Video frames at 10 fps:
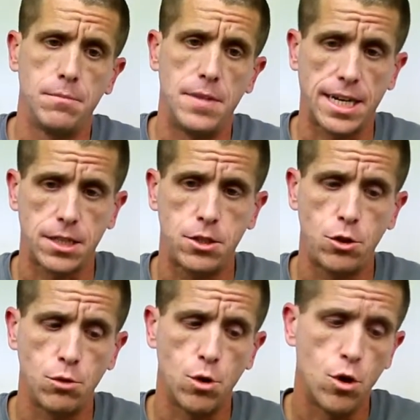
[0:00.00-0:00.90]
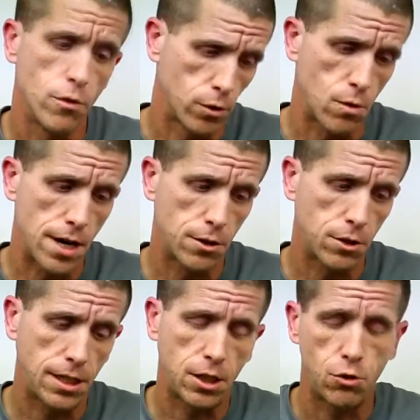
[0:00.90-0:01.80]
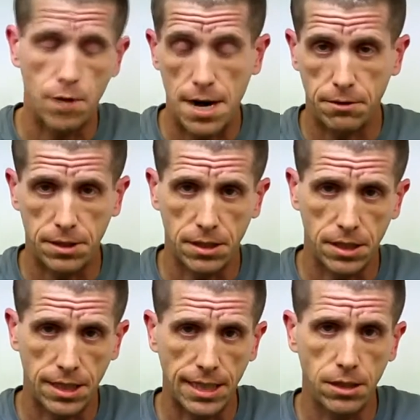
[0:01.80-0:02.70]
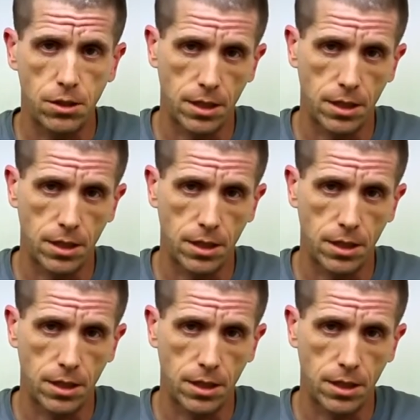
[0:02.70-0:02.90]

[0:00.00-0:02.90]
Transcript: Next to overwatering and drowning the seeds,